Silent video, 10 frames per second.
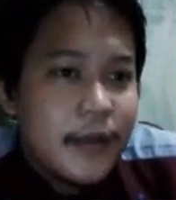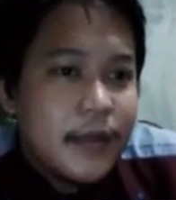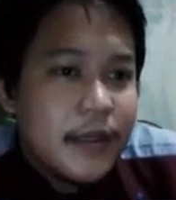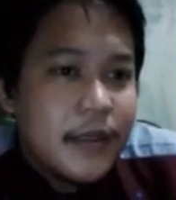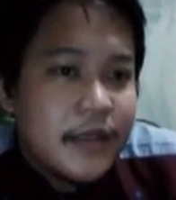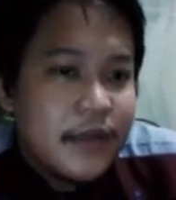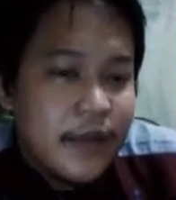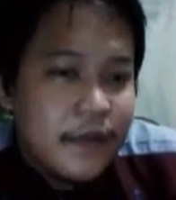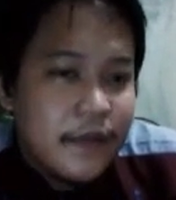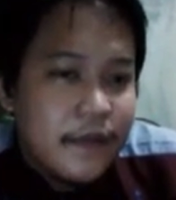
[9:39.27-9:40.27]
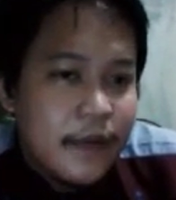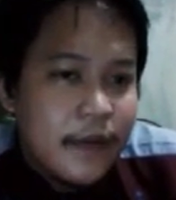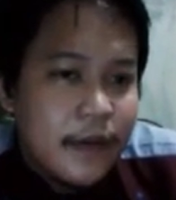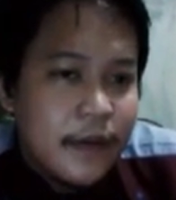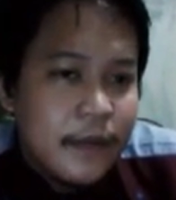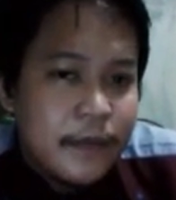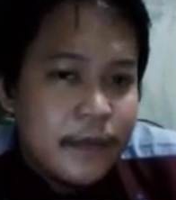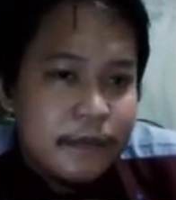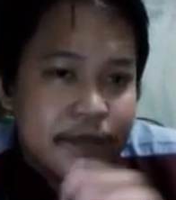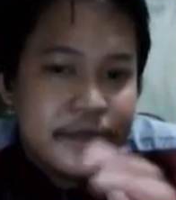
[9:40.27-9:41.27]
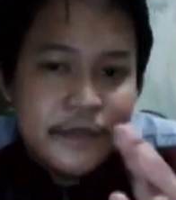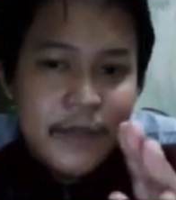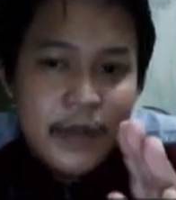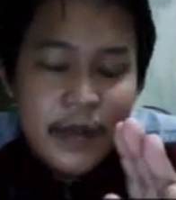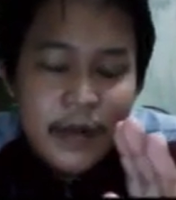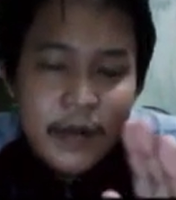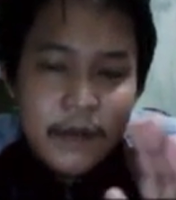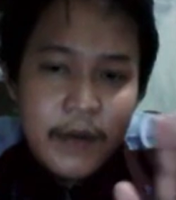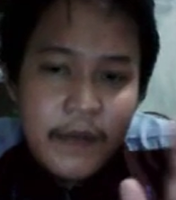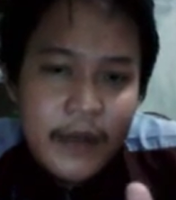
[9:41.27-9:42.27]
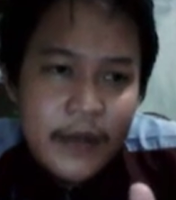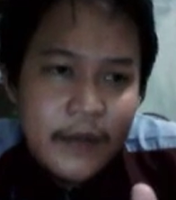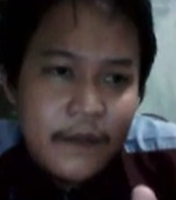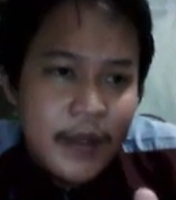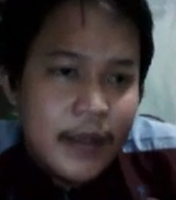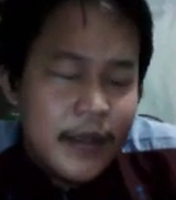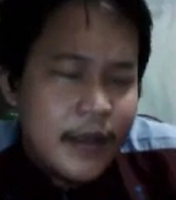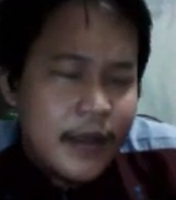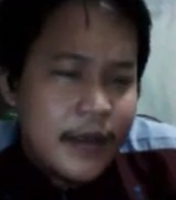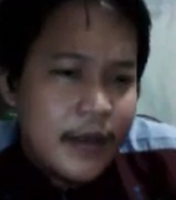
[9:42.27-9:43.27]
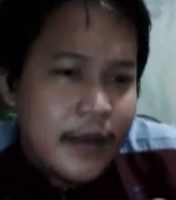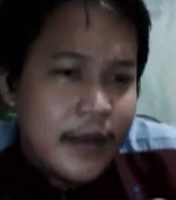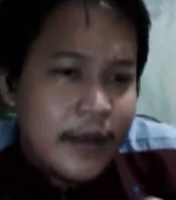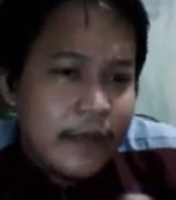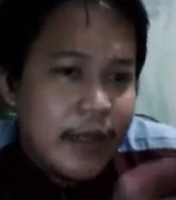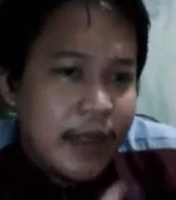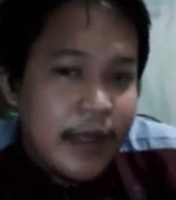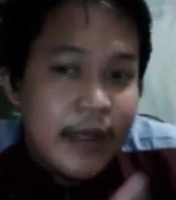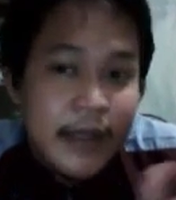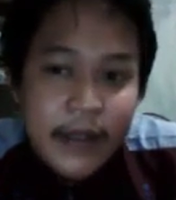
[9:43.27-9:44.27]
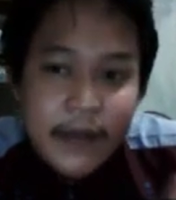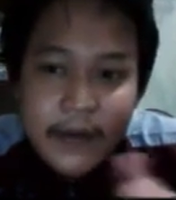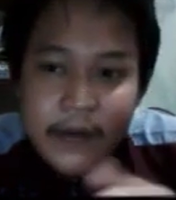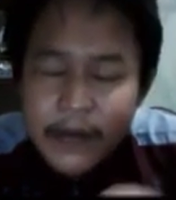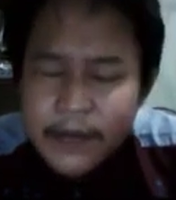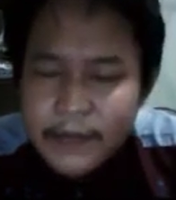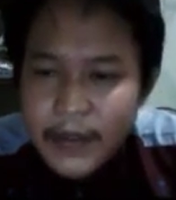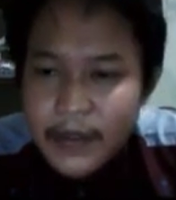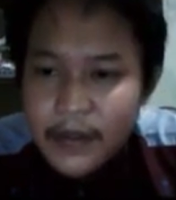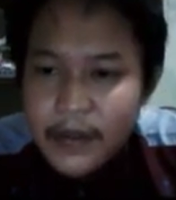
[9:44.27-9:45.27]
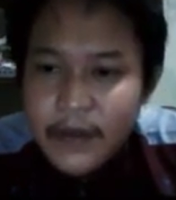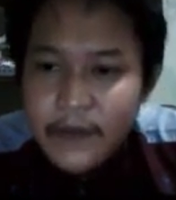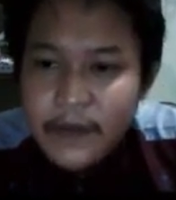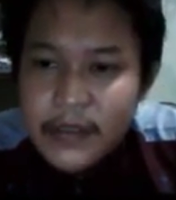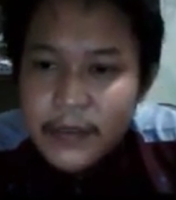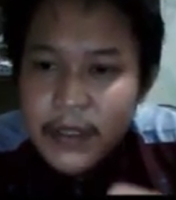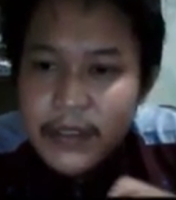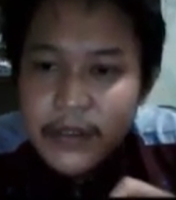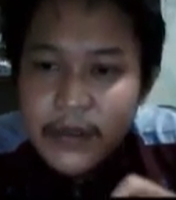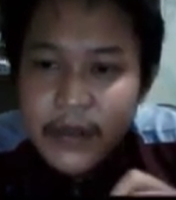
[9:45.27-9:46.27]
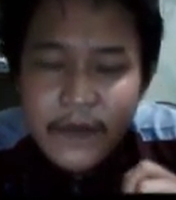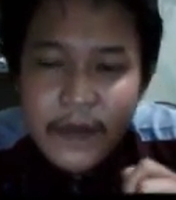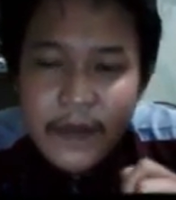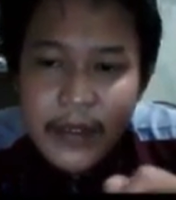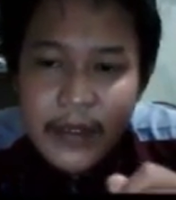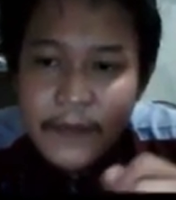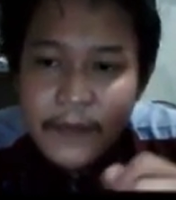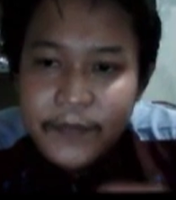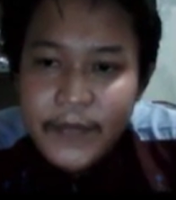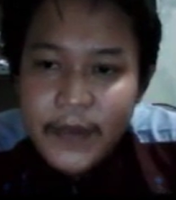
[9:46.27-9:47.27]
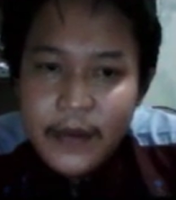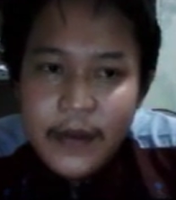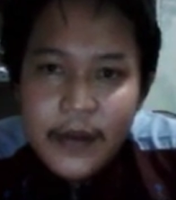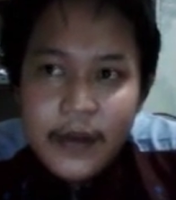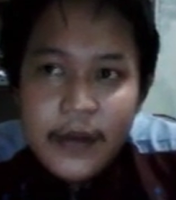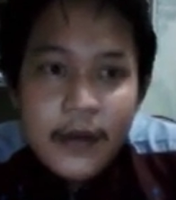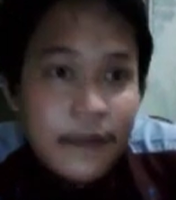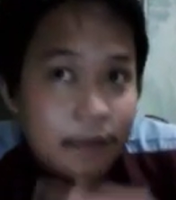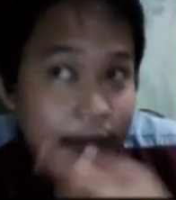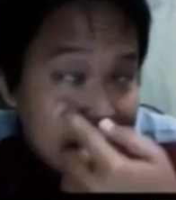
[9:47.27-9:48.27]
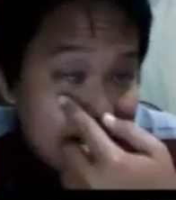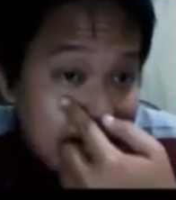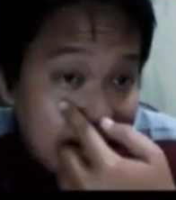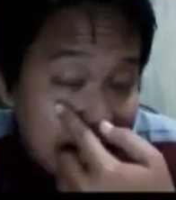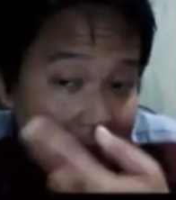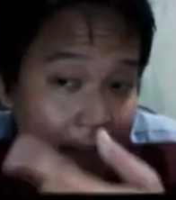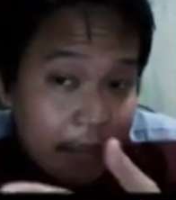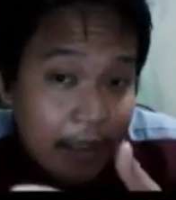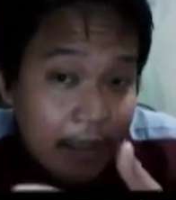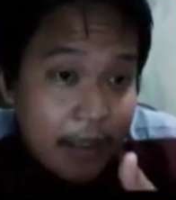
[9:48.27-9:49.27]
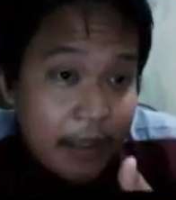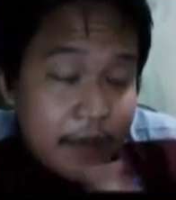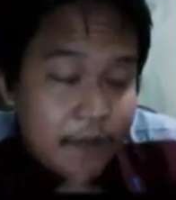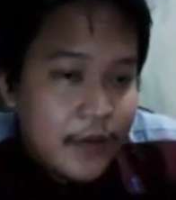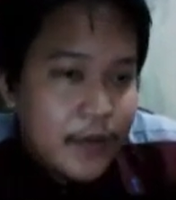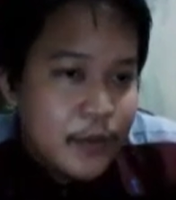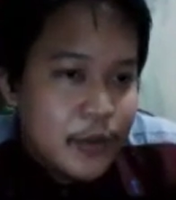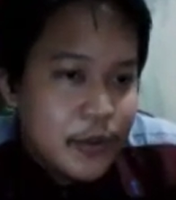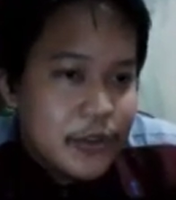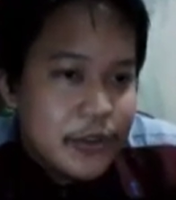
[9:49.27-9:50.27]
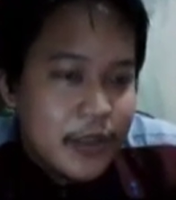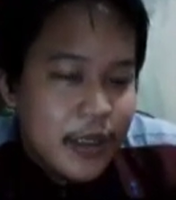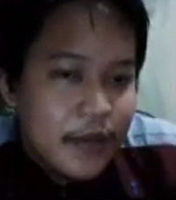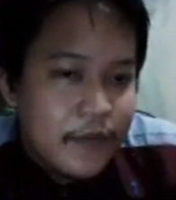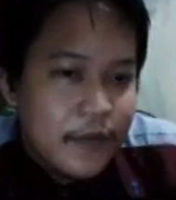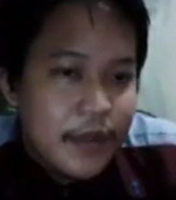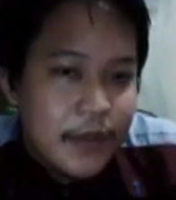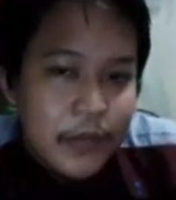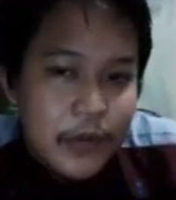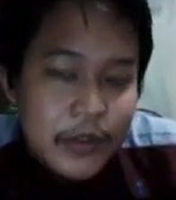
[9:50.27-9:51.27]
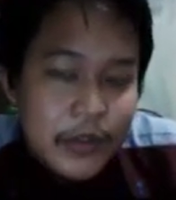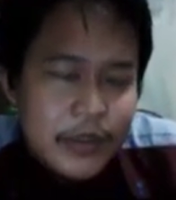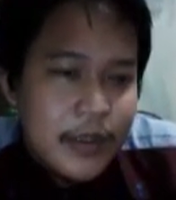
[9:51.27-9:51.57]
is different from one area and another. Yeah, for example, geographical. Yeah, for example, here I give you gembus. Yeah, the word gembus.